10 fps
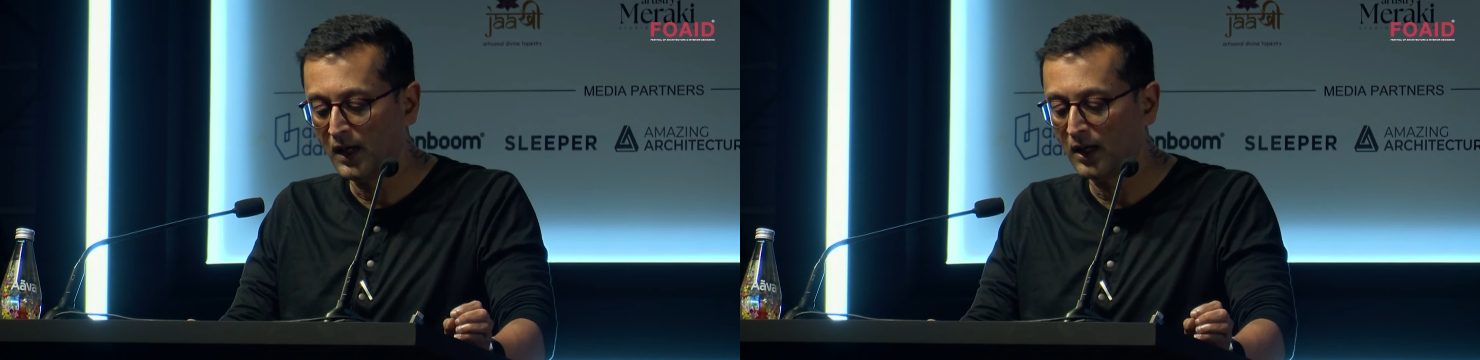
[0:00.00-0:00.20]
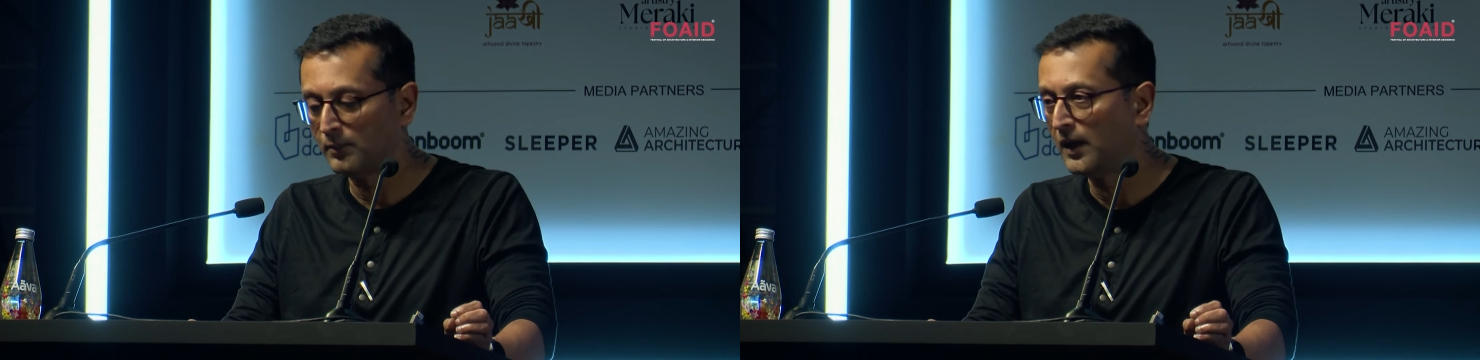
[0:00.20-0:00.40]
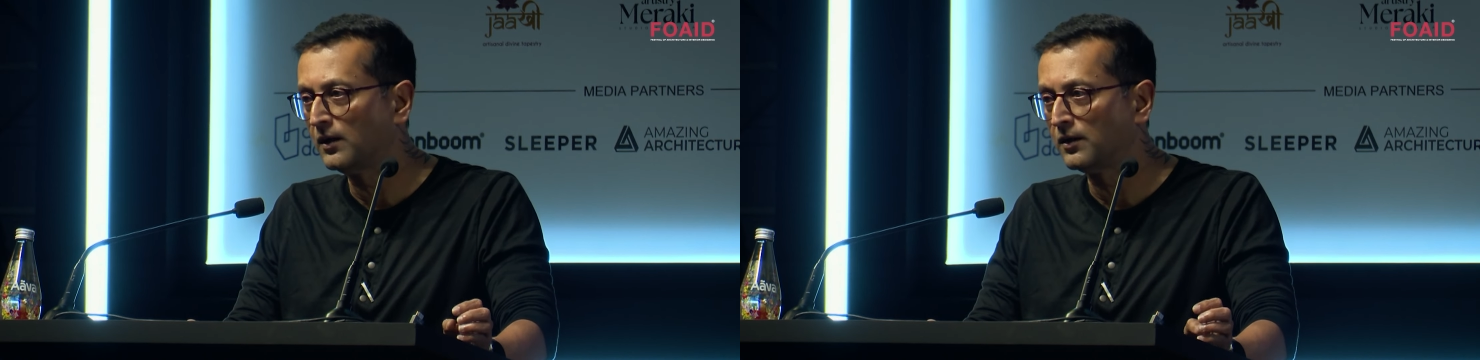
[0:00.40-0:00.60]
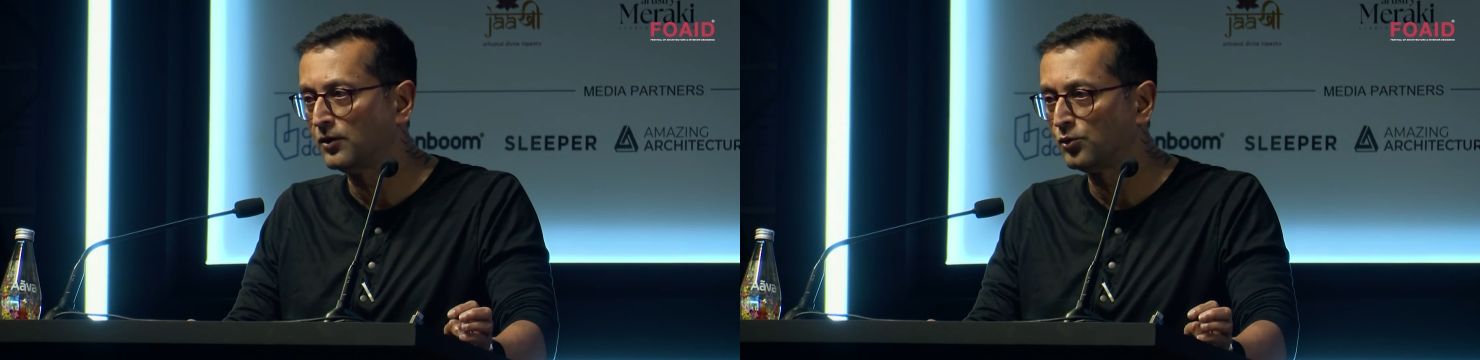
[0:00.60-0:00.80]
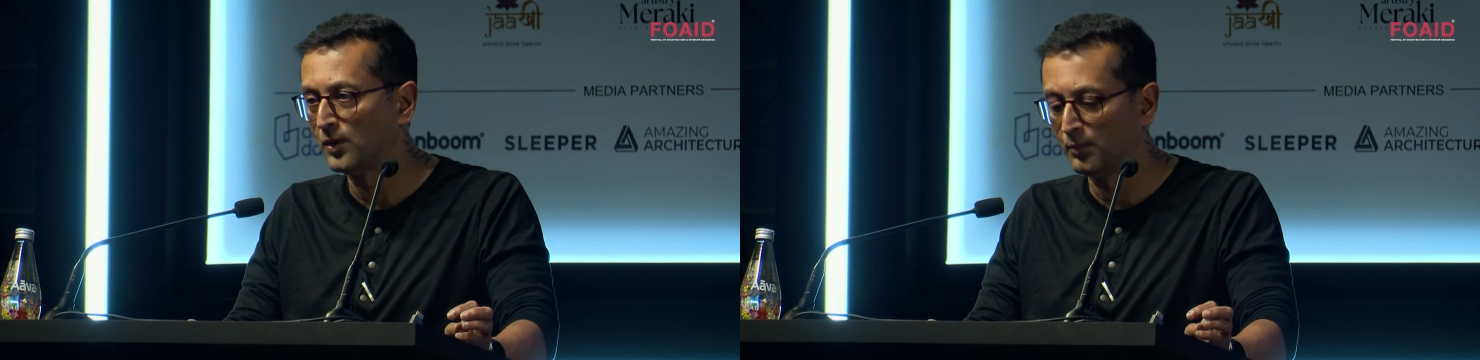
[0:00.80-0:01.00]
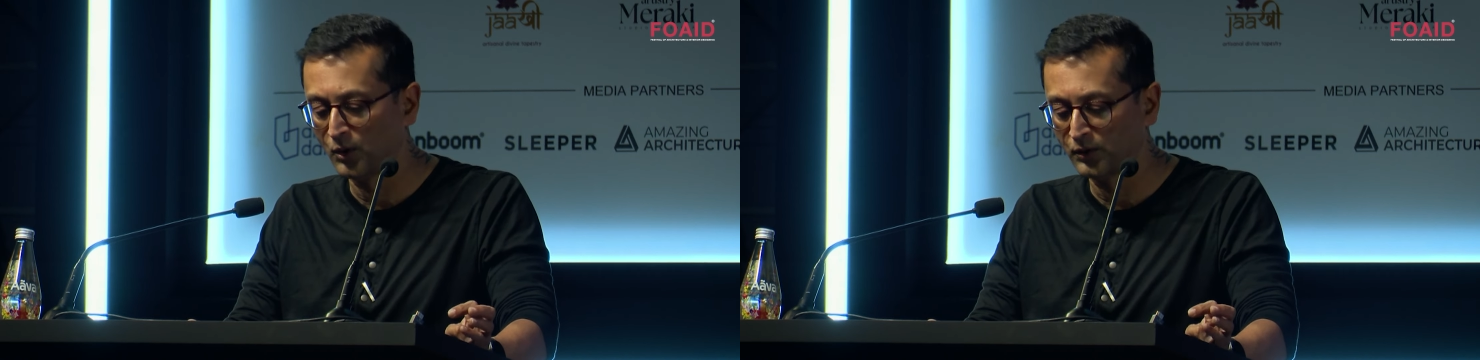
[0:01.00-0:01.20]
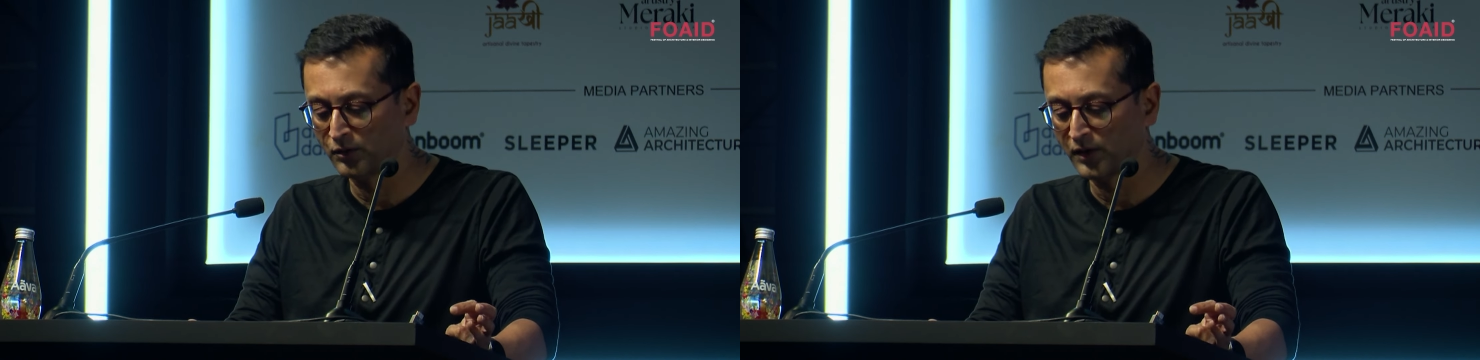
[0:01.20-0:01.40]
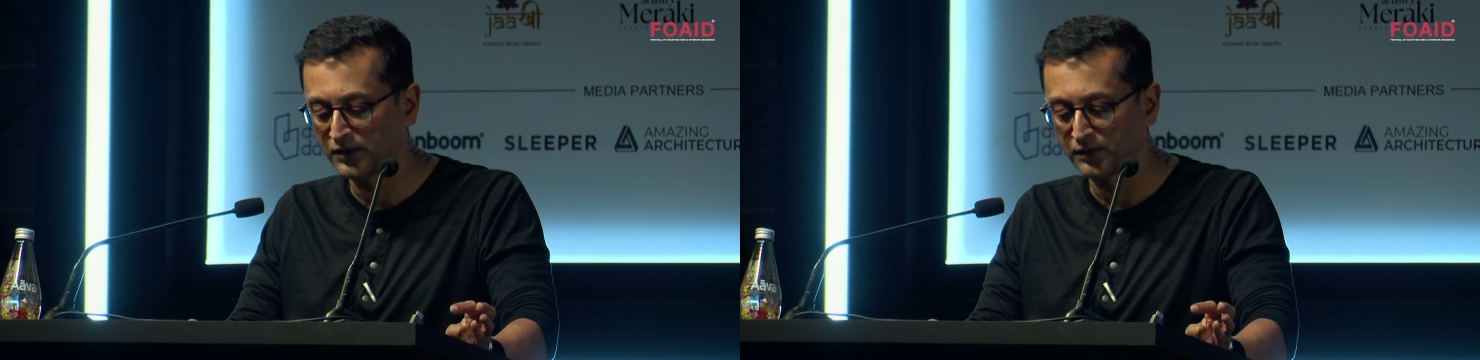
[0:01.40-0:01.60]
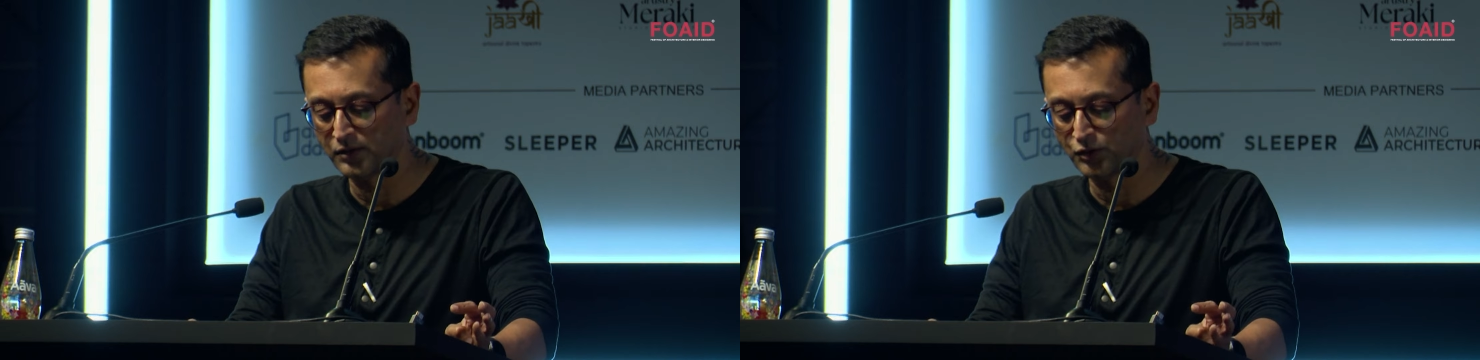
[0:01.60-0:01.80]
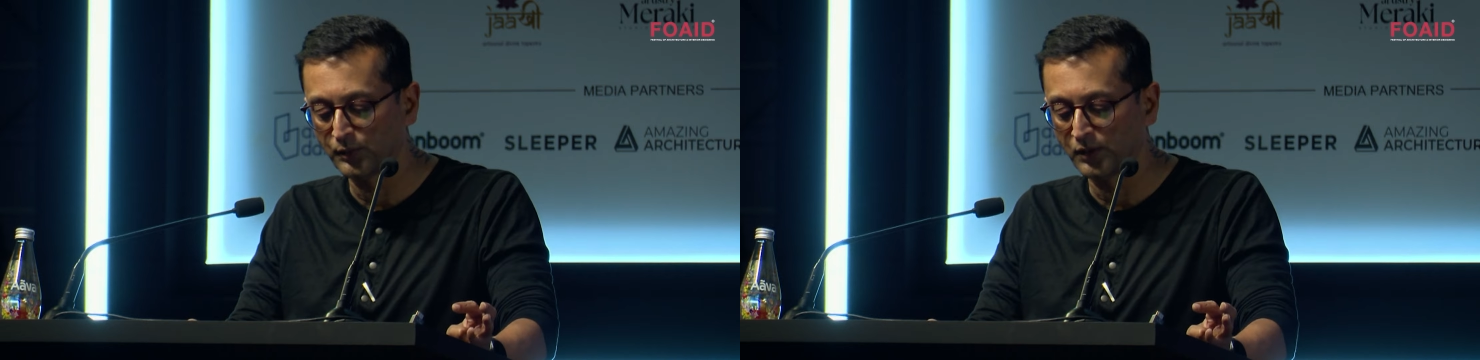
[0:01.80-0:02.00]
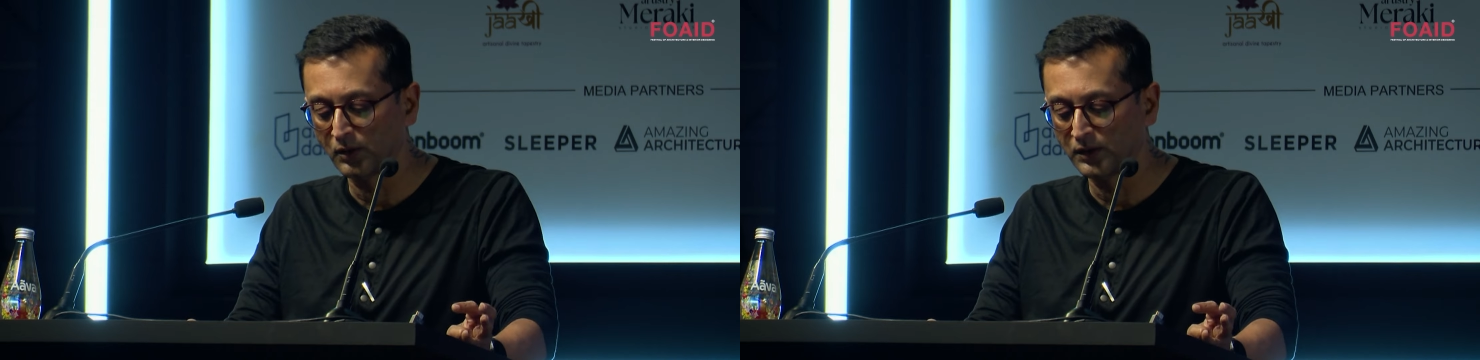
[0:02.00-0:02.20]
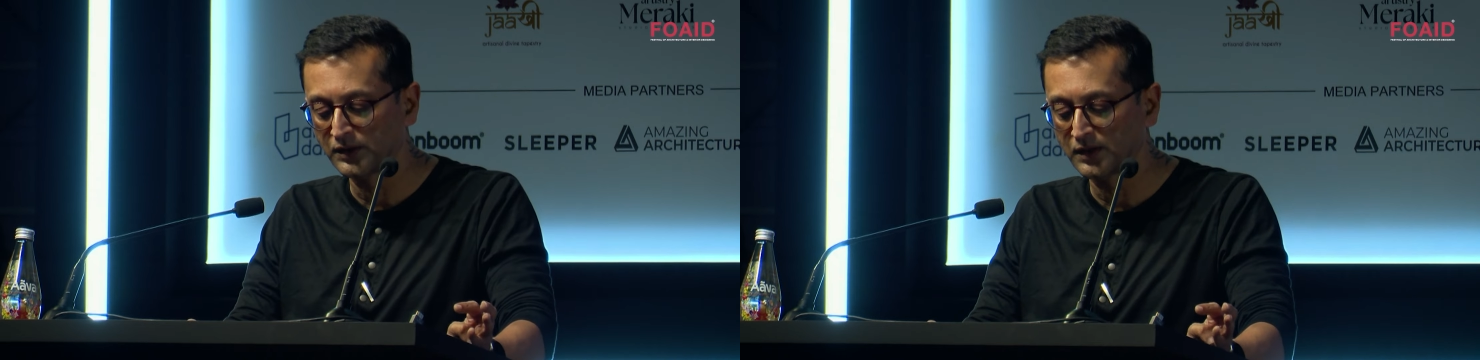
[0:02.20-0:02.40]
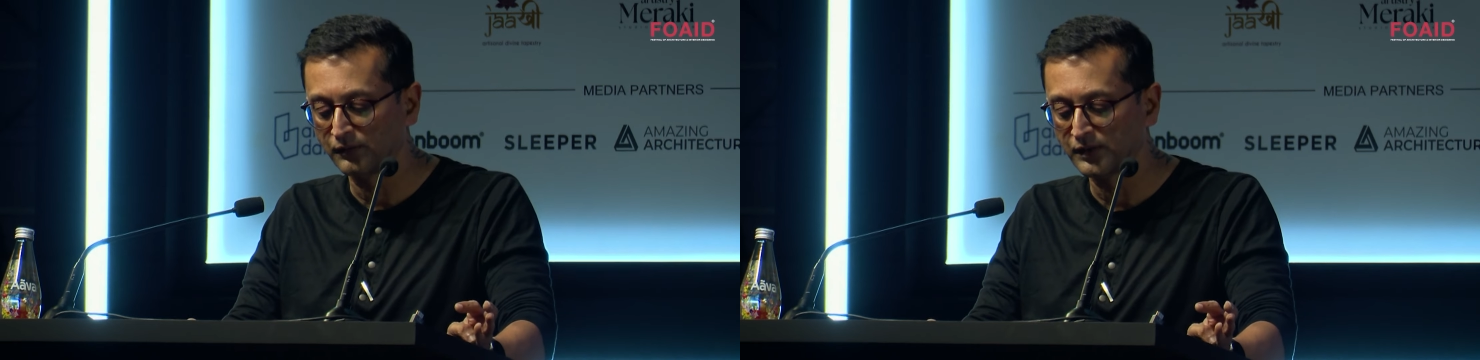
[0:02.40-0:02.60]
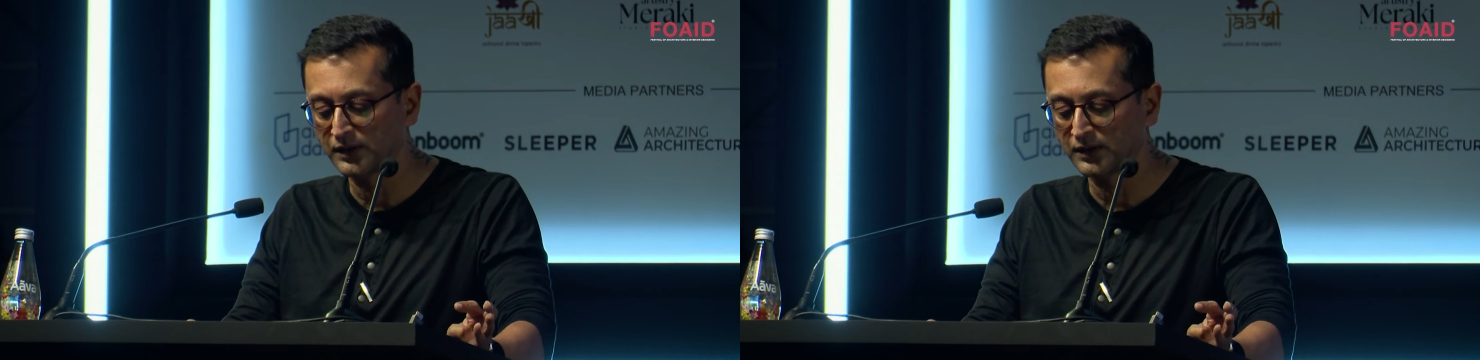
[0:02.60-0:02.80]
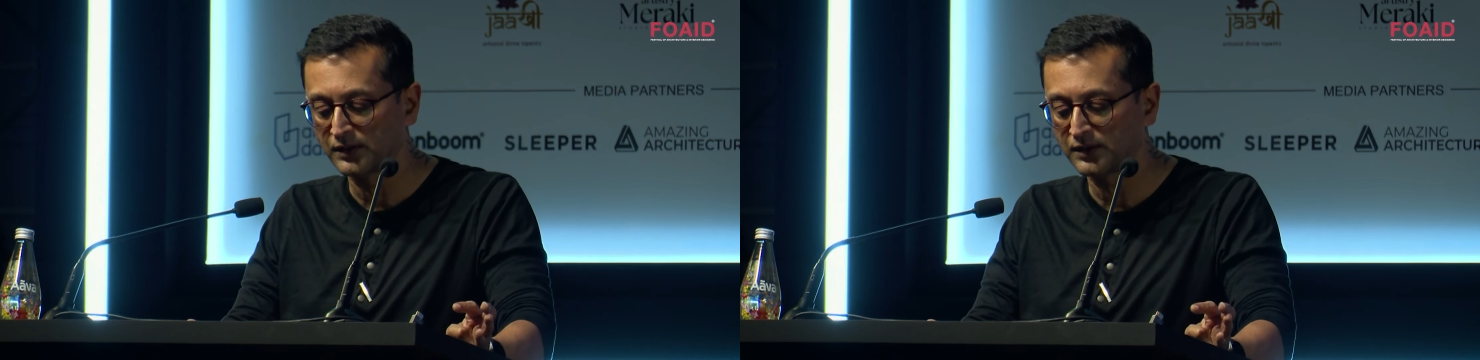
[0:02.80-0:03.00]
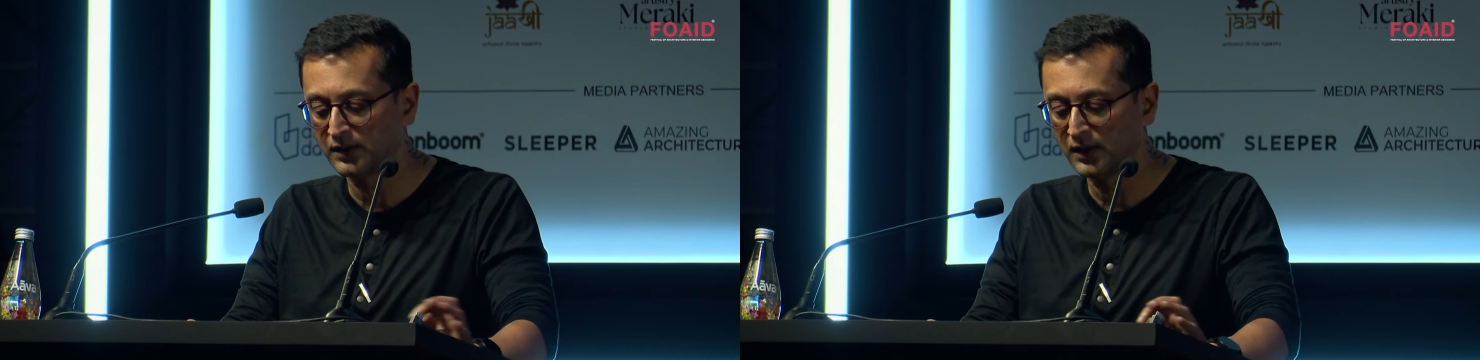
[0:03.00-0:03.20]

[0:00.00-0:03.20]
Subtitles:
and make it into a modern residence with all the services